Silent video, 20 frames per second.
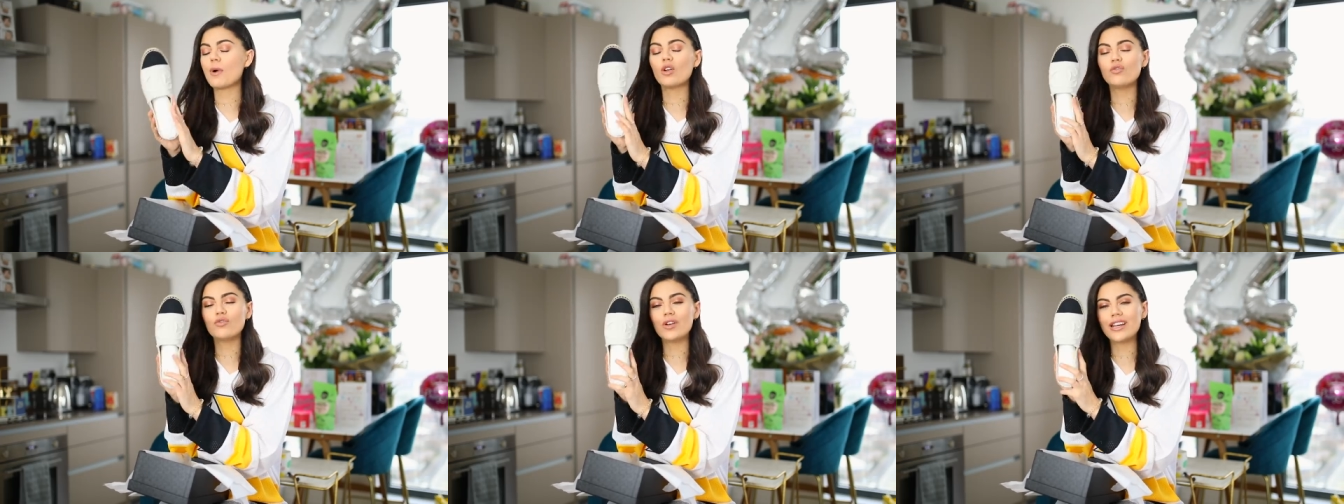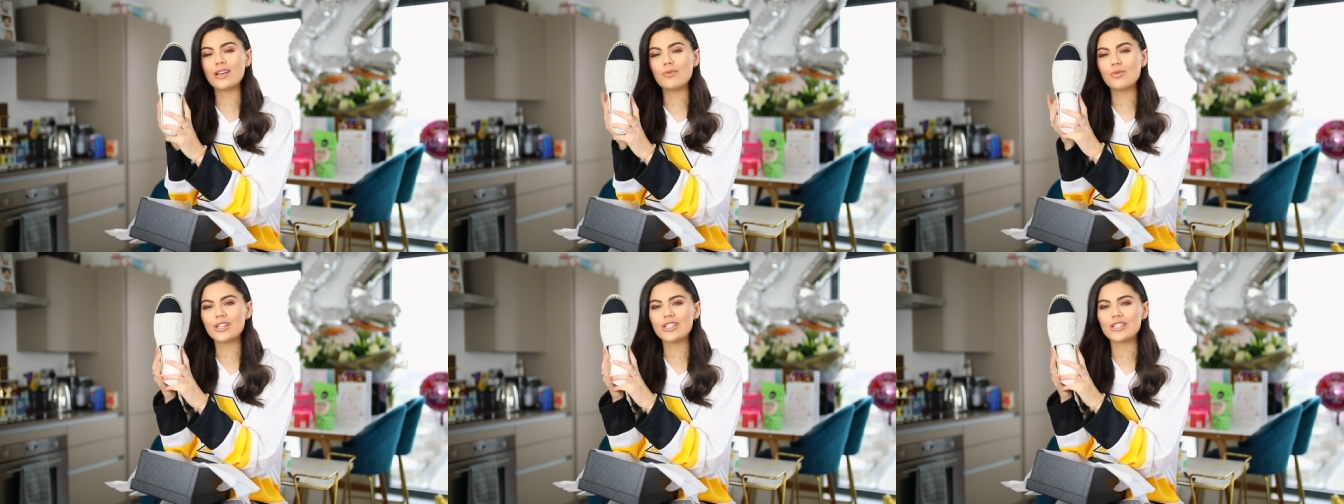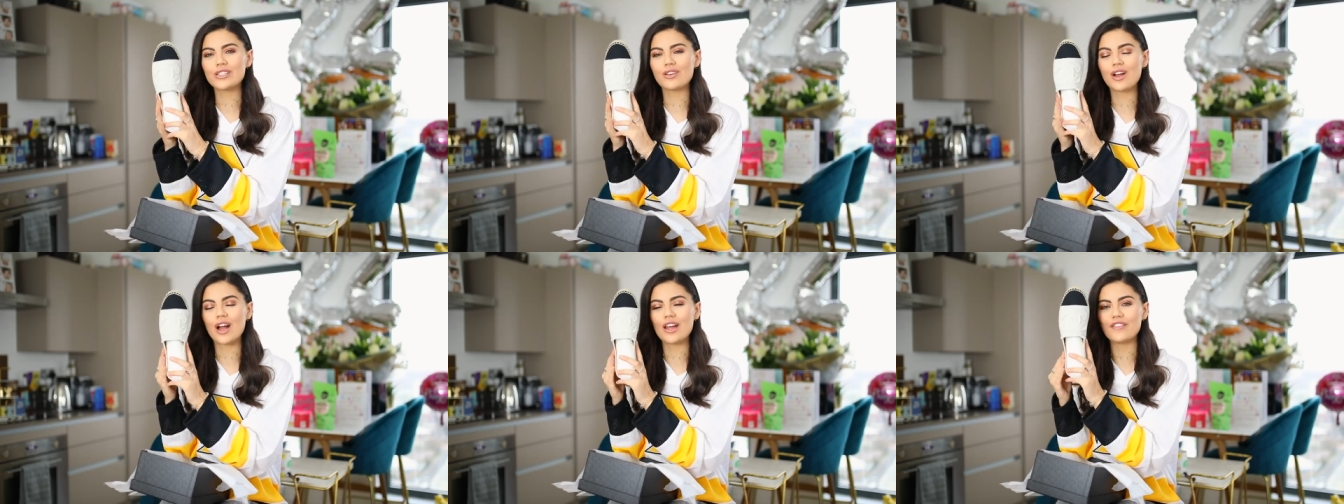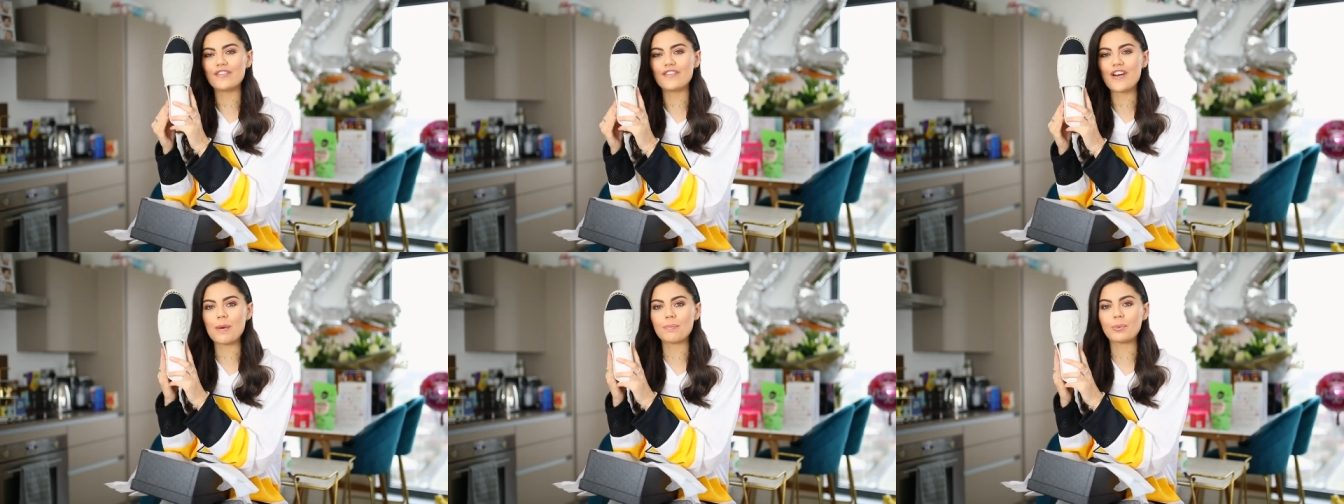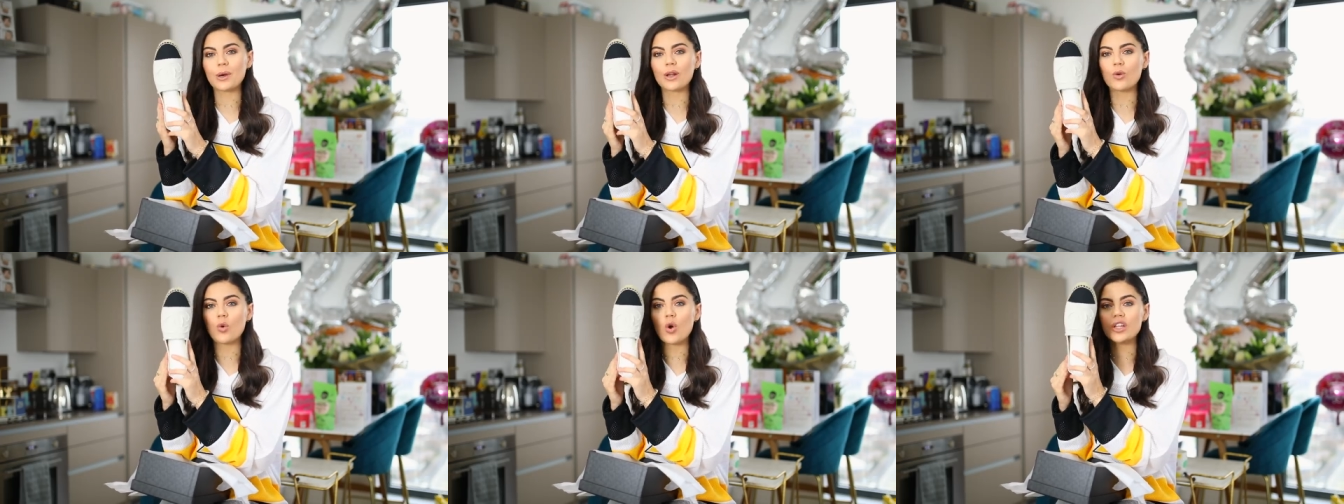but I really wanted some kind of
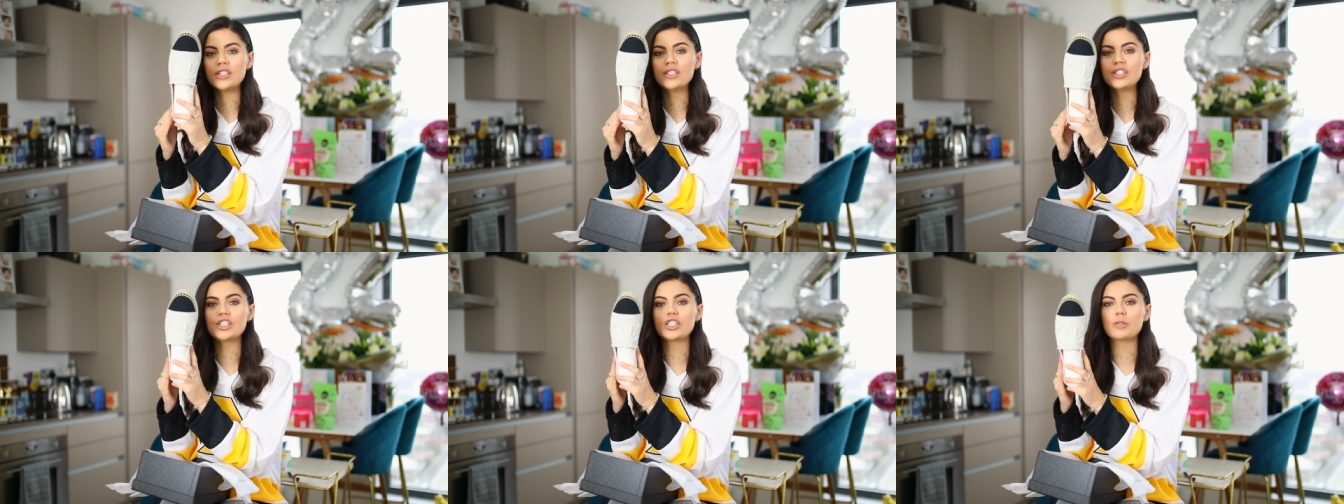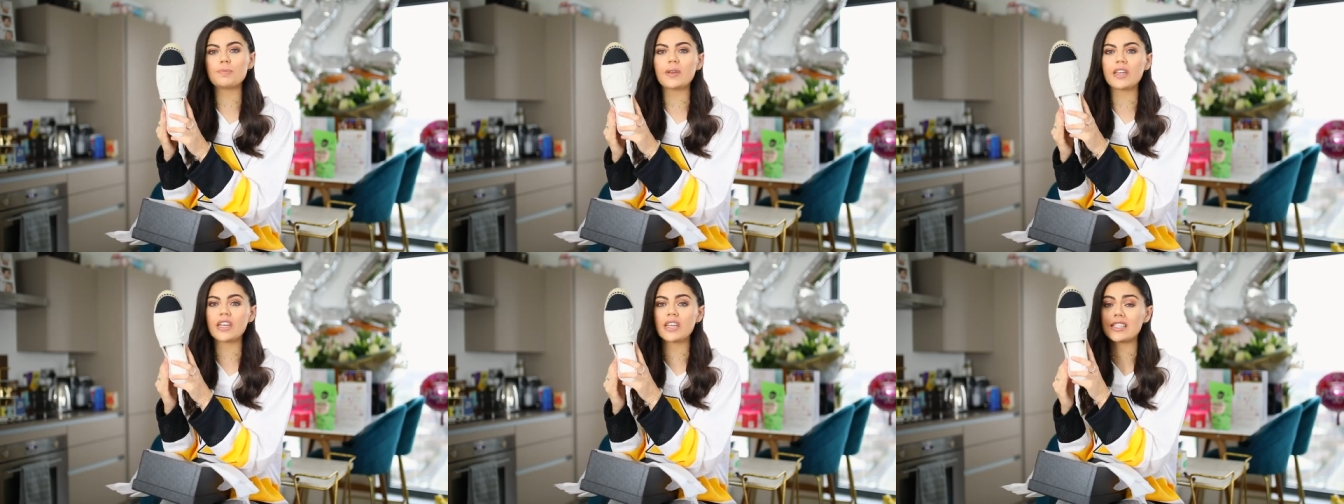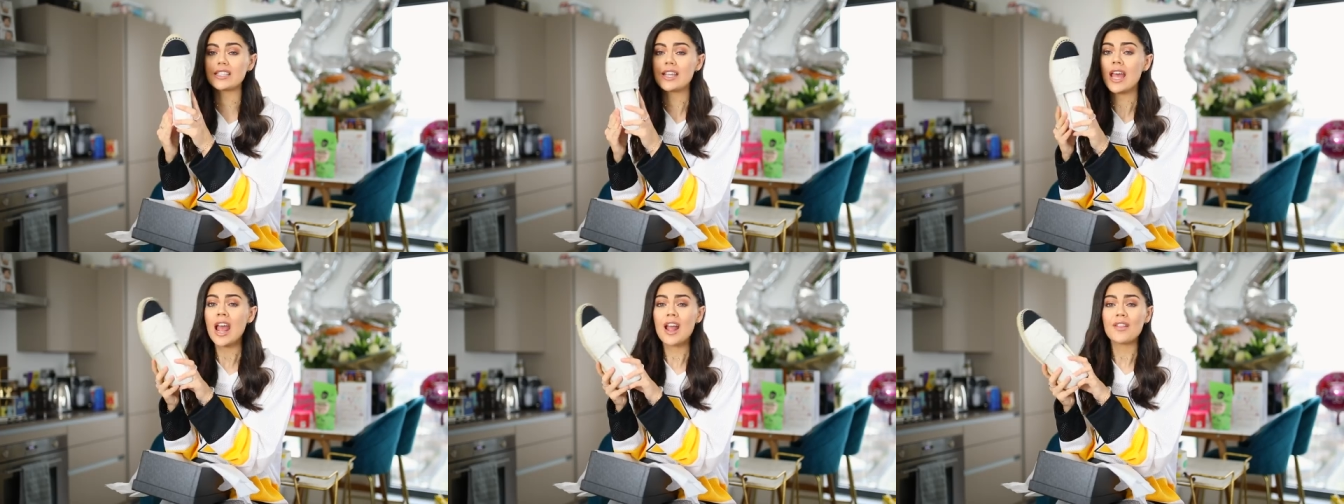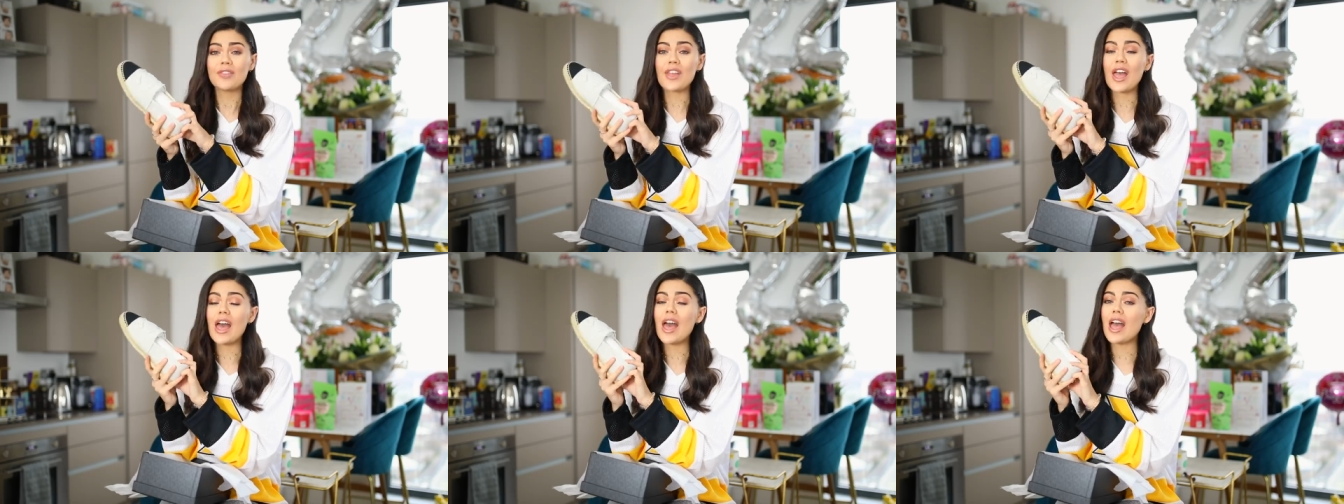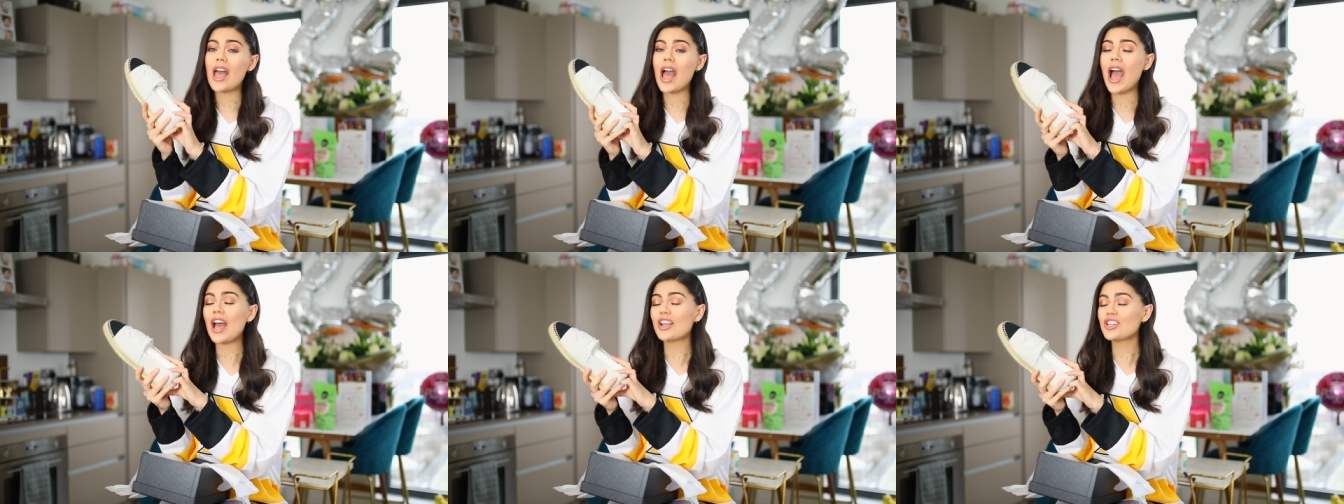fabric ones just because
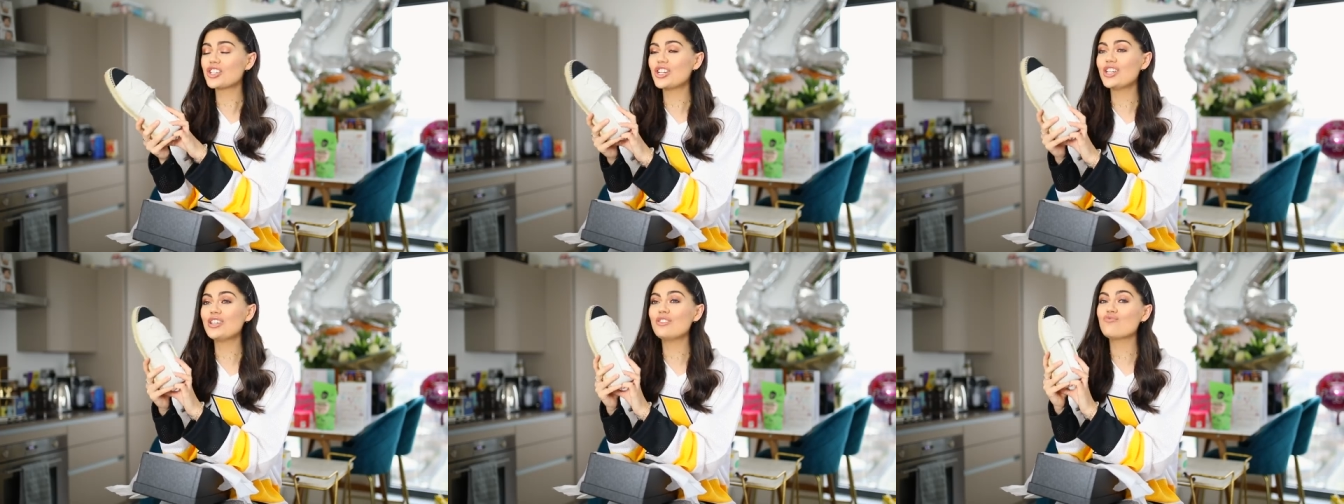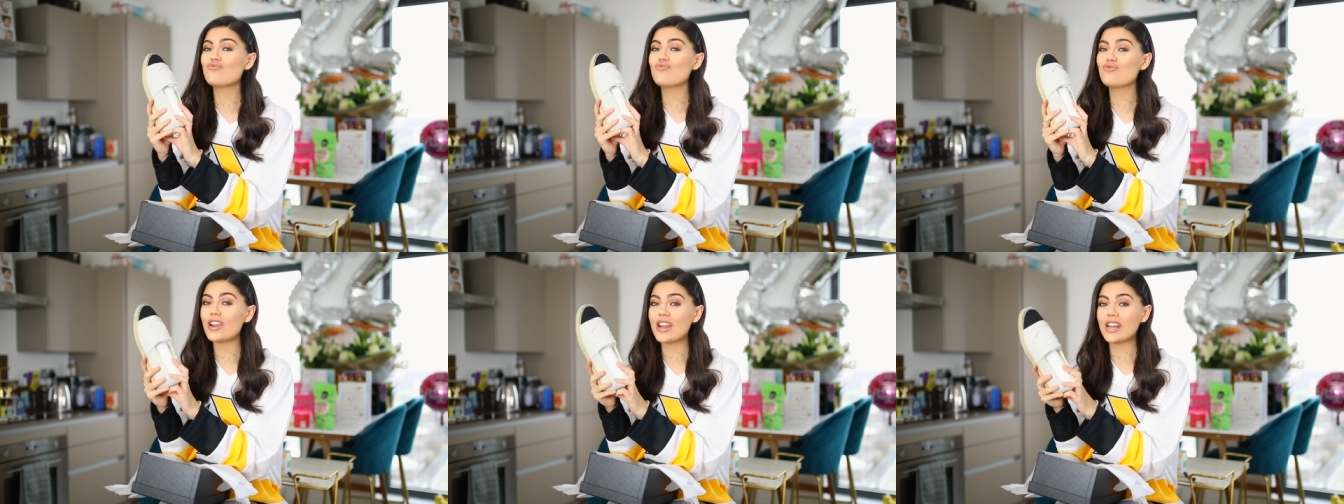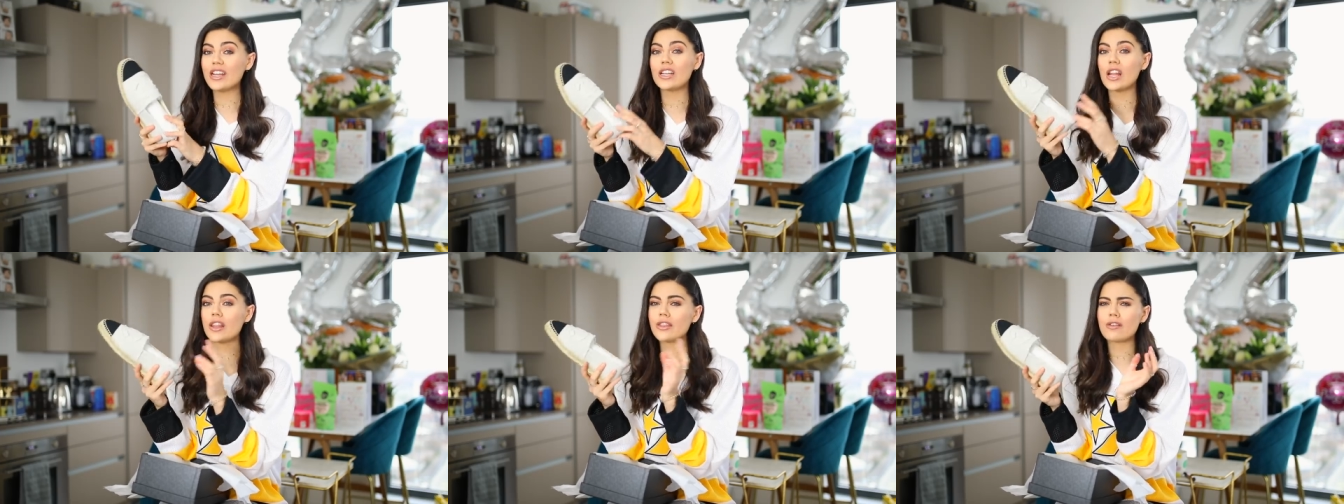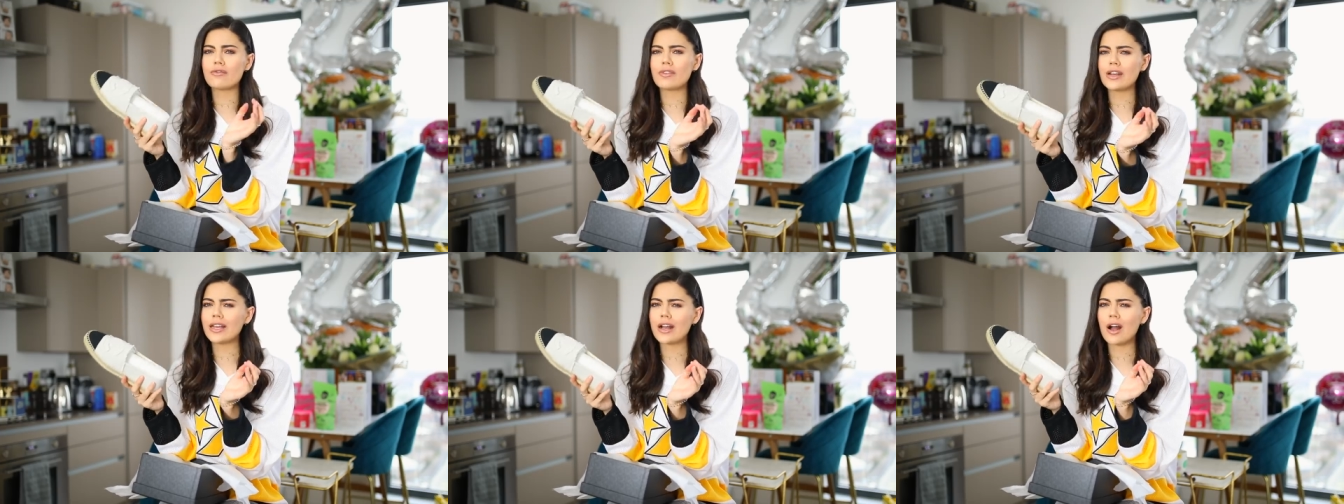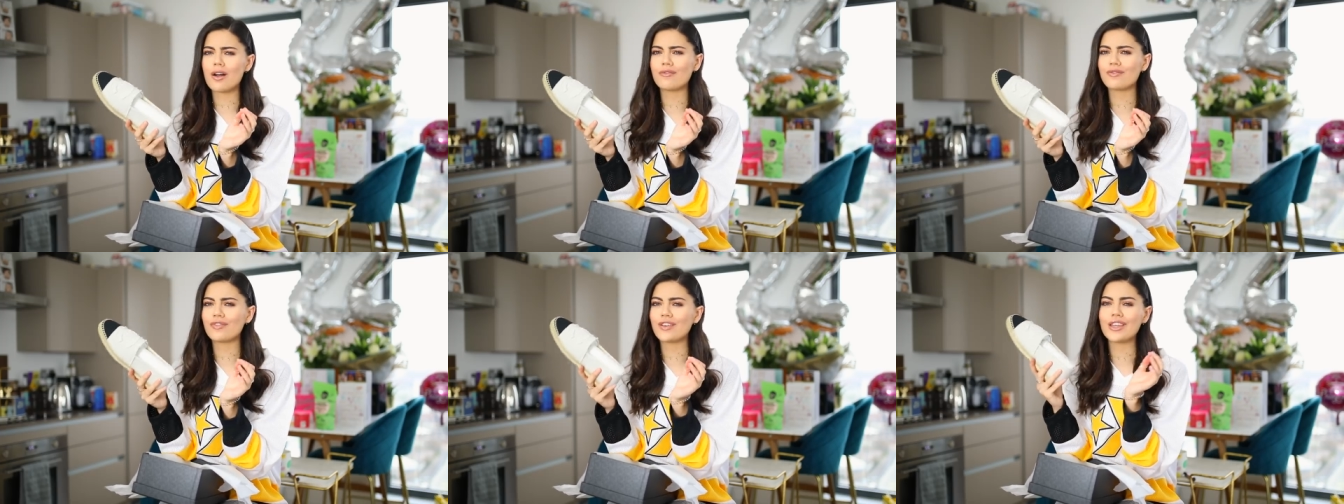they're actually really, like they're really
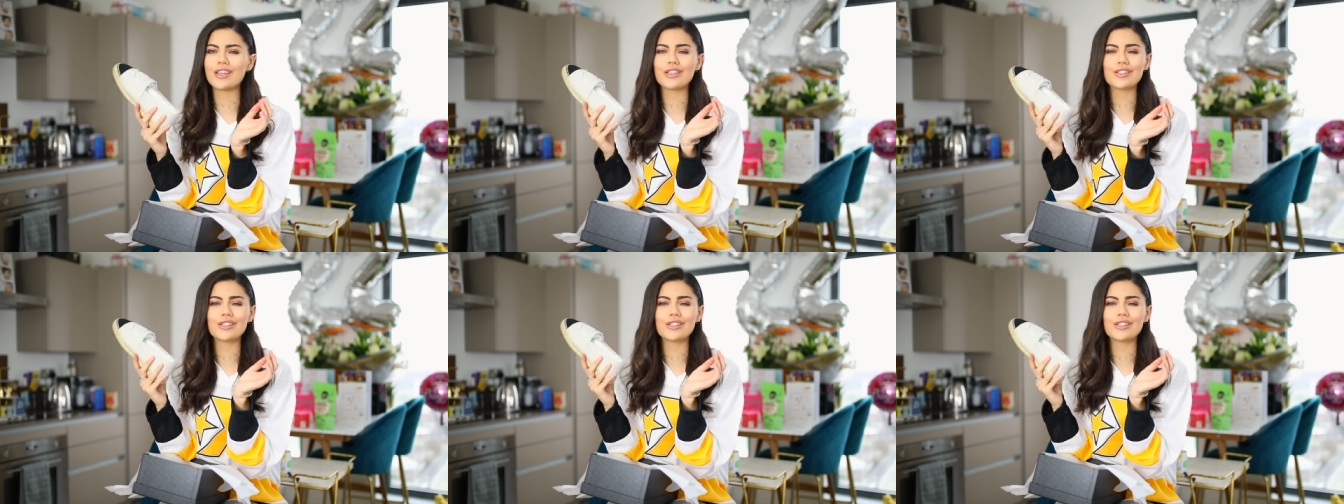comfy.